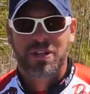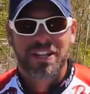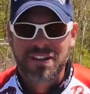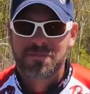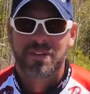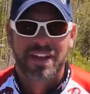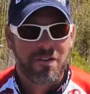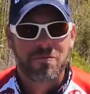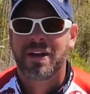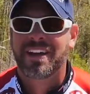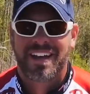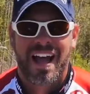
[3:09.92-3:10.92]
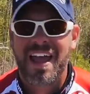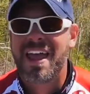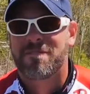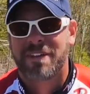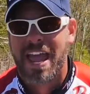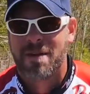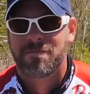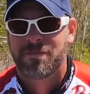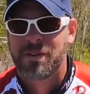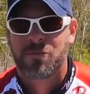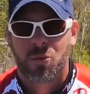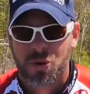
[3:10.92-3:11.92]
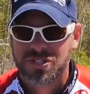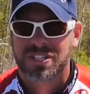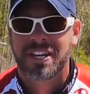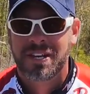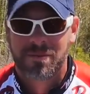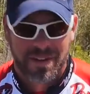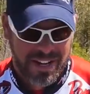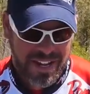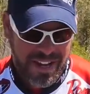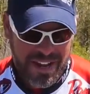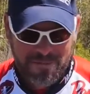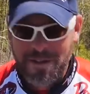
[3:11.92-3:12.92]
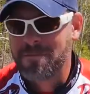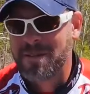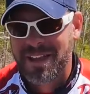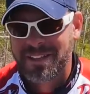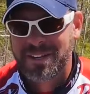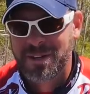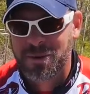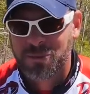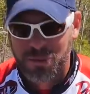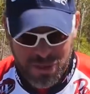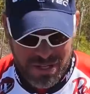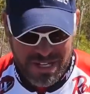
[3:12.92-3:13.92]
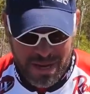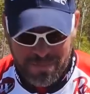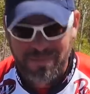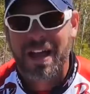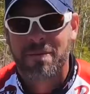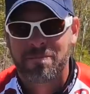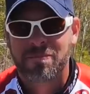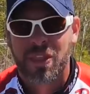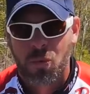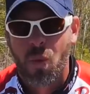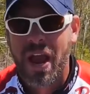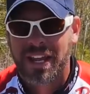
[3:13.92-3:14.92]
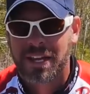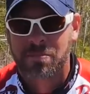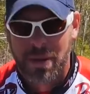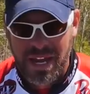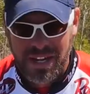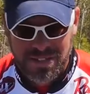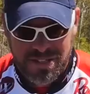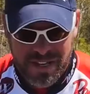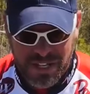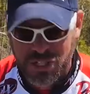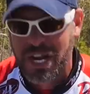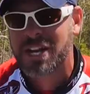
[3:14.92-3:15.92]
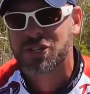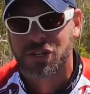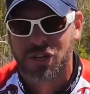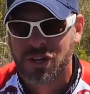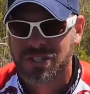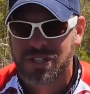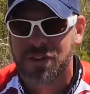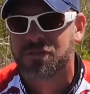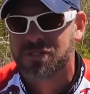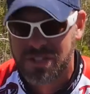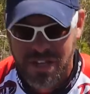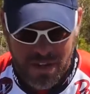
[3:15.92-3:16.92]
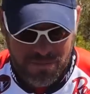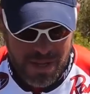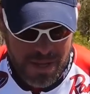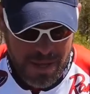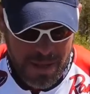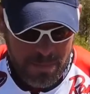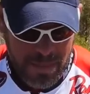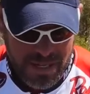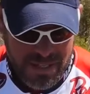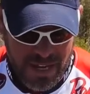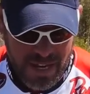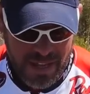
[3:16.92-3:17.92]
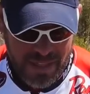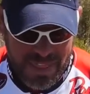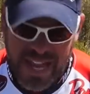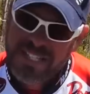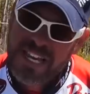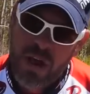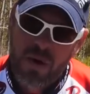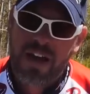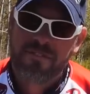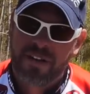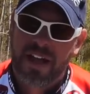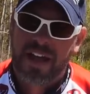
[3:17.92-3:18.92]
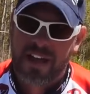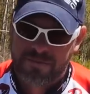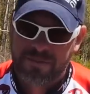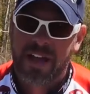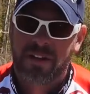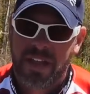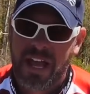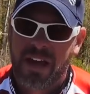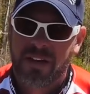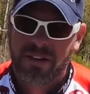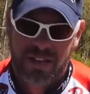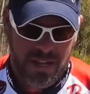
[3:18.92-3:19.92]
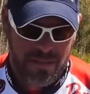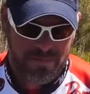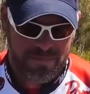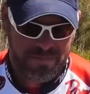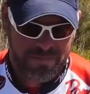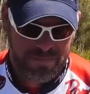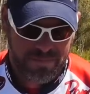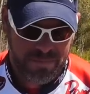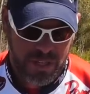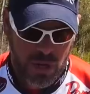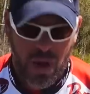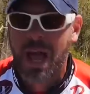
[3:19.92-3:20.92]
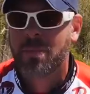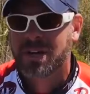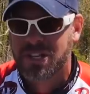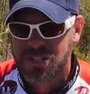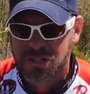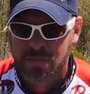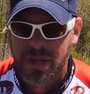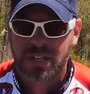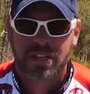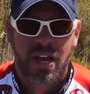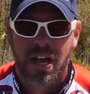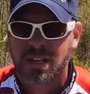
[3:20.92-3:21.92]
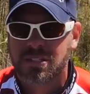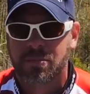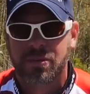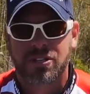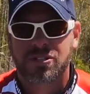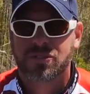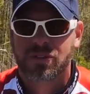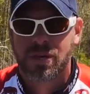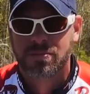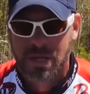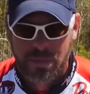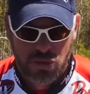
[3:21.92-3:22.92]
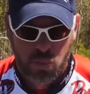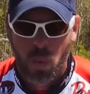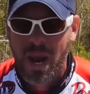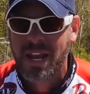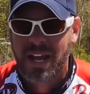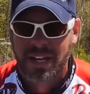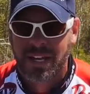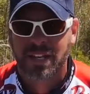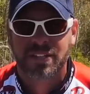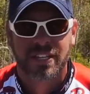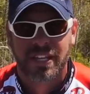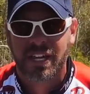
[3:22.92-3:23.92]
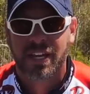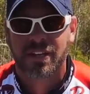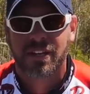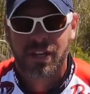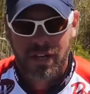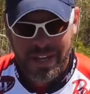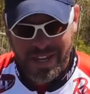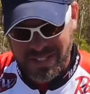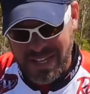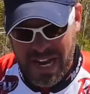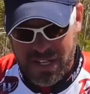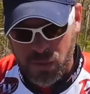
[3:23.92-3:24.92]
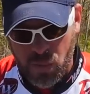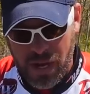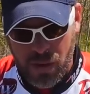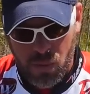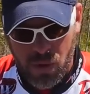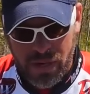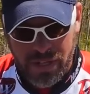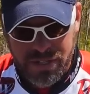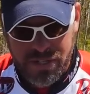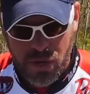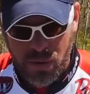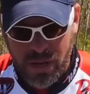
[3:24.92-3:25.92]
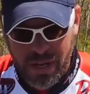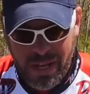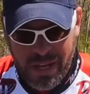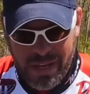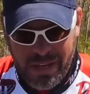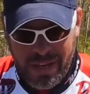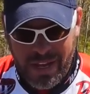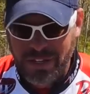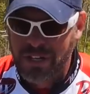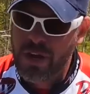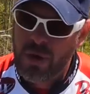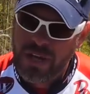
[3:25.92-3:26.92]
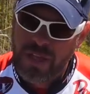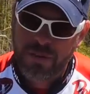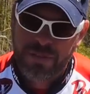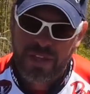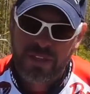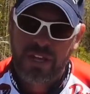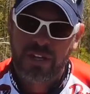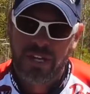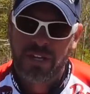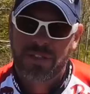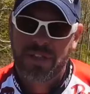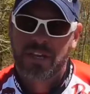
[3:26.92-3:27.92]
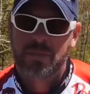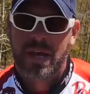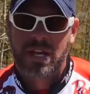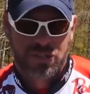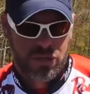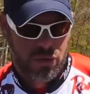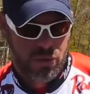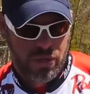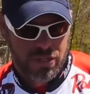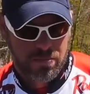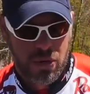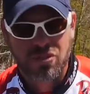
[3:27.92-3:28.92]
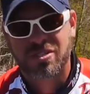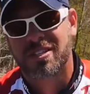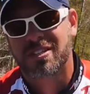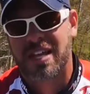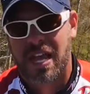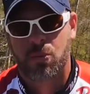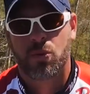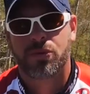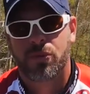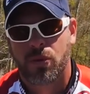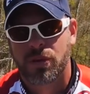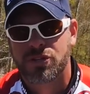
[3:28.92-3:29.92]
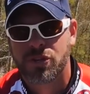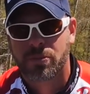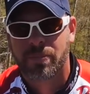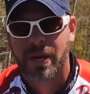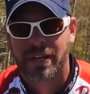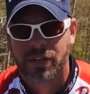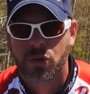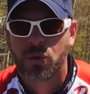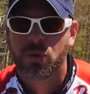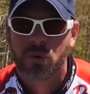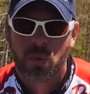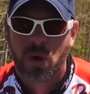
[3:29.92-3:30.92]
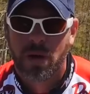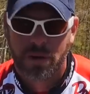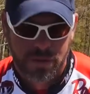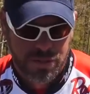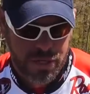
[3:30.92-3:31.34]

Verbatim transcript: Believe me, I have cabin fever worse than anybody. If I'm not in the deer woods, I'm, I'm wading baits and changing hooks and different stuff. But uh, that's how I, I found out um, you know how many suspended dots how many strips how much weight i needed to get exactly what i wanted so and you know, another thing that you need to think about too is most of the time we're throwing a jerkbait in cooler water.